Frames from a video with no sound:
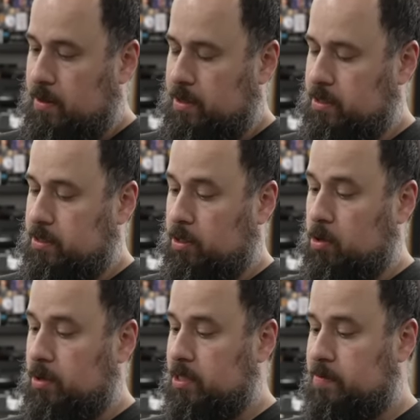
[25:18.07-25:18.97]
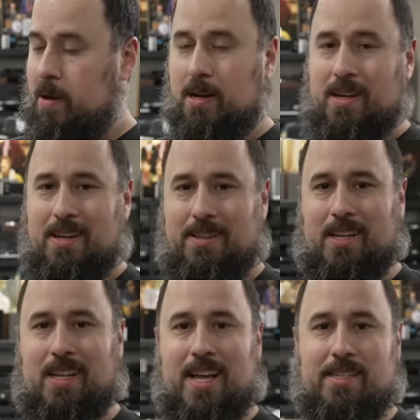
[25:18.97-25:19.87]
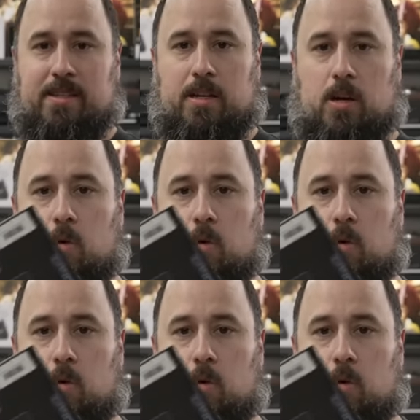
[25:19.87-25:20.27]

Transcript: This is Thelonious Monk, the classic